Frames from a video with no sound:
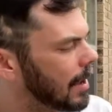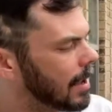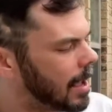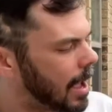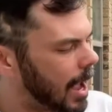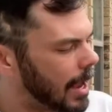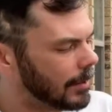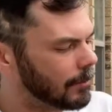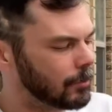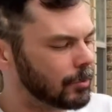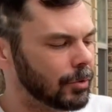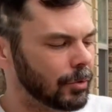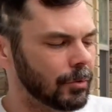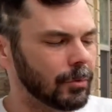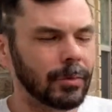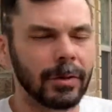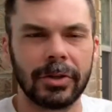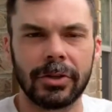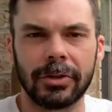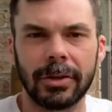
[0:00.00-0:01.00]
I do
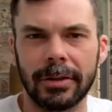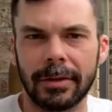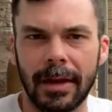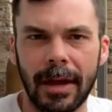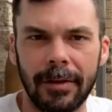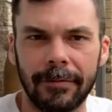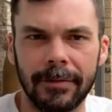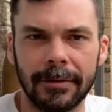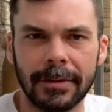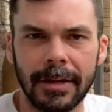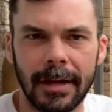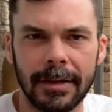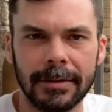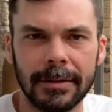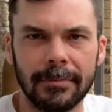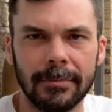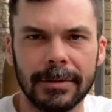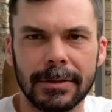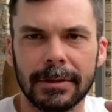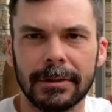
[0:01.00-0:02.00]
wish that the
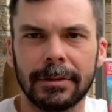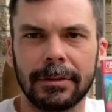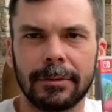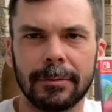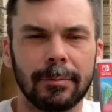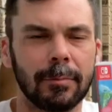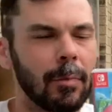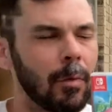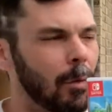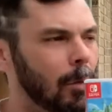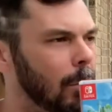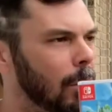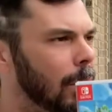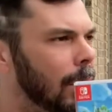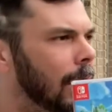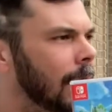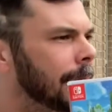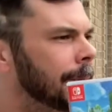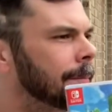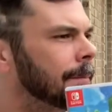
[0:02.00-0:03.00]
advertising was a little
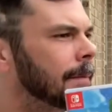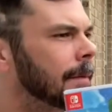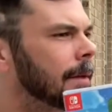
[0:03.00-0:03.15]
more